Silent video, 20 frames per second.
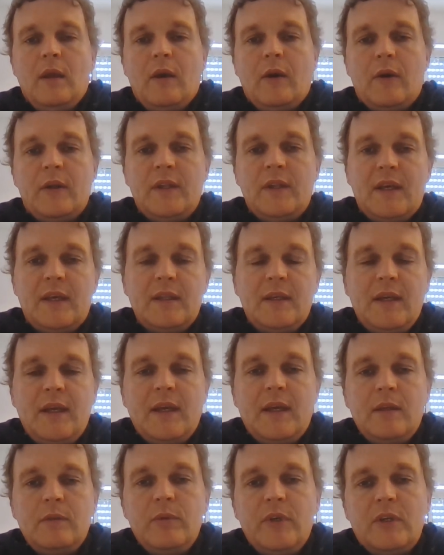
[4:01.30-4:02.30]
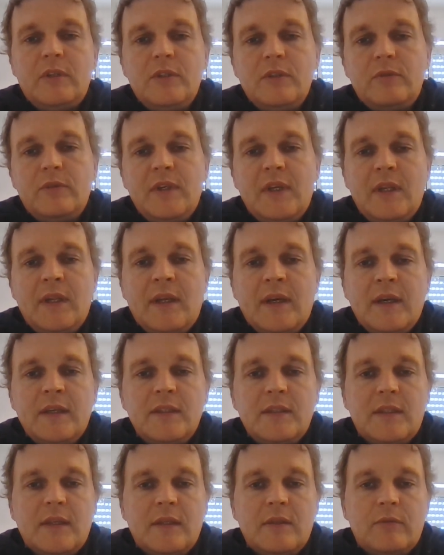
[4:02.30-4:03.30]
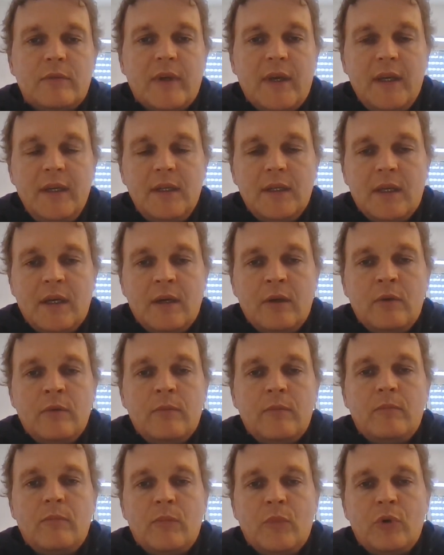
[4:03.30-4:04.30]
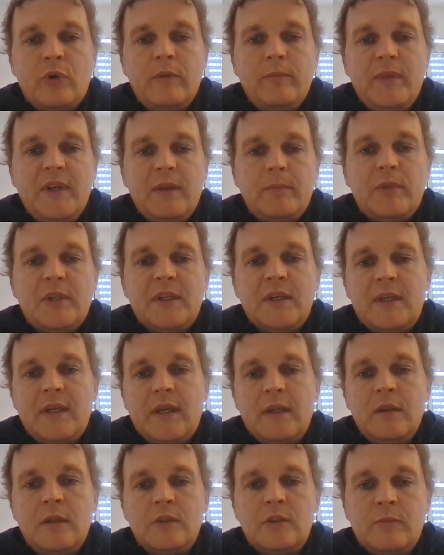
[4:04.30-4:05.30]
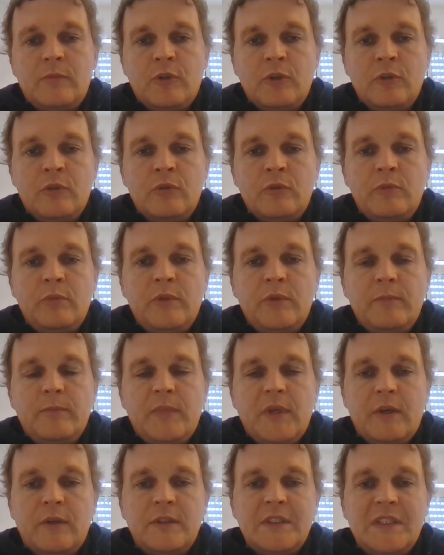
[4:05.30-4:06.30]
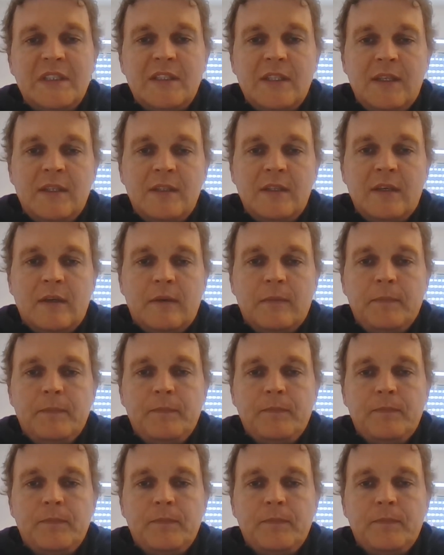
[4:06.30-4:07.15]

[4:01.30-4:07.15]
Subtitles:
On the other hand, we also realize that right now more people attend the small group because it's easier.